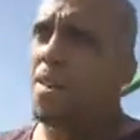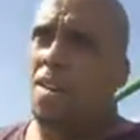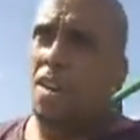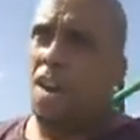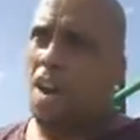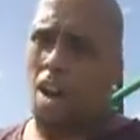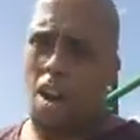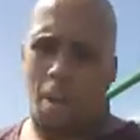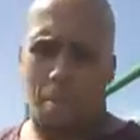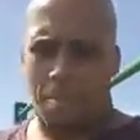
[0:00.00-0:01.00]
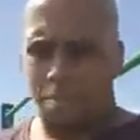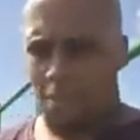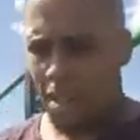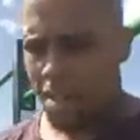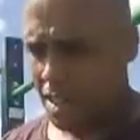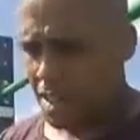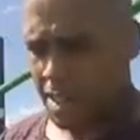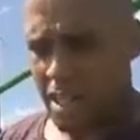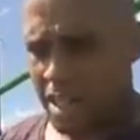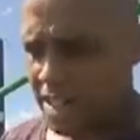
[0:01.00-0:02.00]

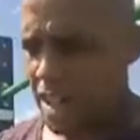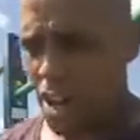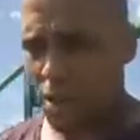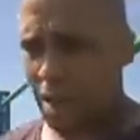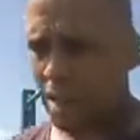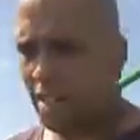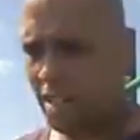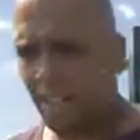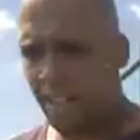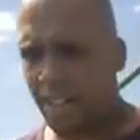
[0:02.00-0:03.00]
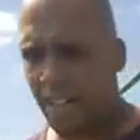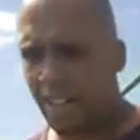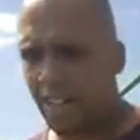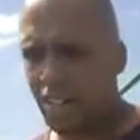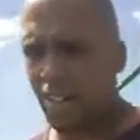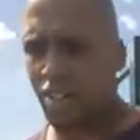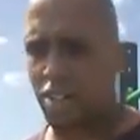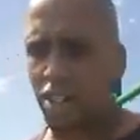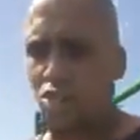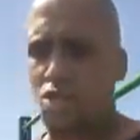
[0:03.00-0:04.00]
you know, you
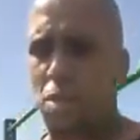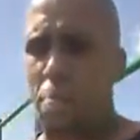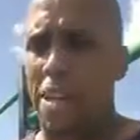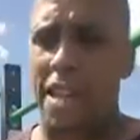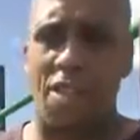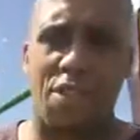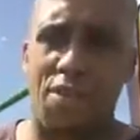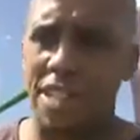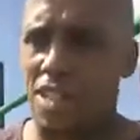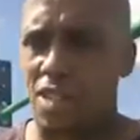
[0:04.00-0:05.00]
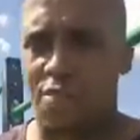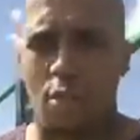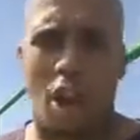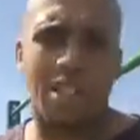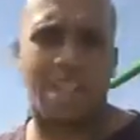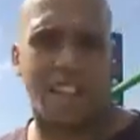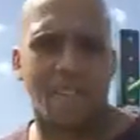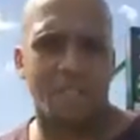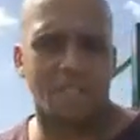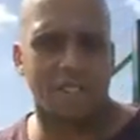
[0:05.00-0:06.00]
just repeat it 3 to 4, I'd say
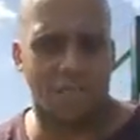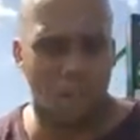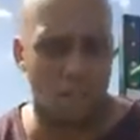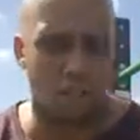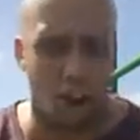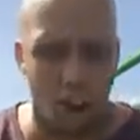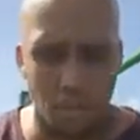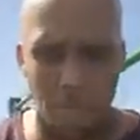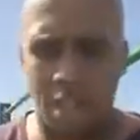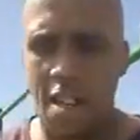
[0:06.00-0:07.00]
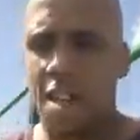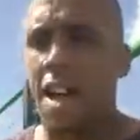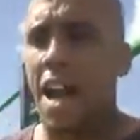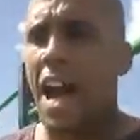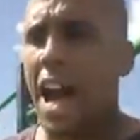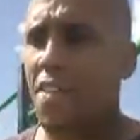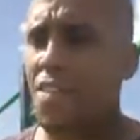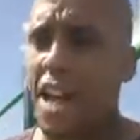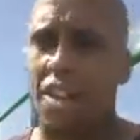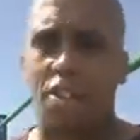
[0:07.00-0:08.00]
3 to 4 times, and
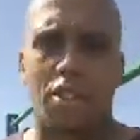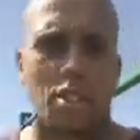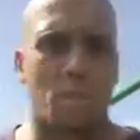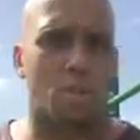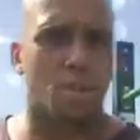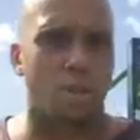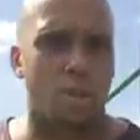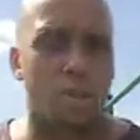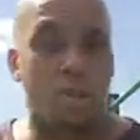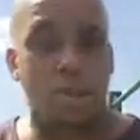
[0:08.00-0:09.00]
then use other